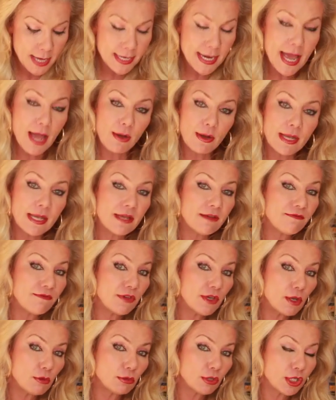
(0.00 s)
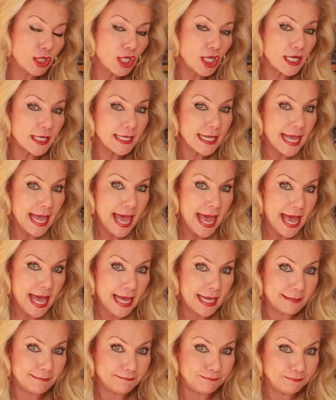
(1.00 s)
Now, if you look
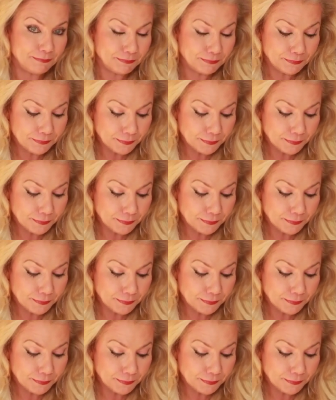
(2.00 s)
at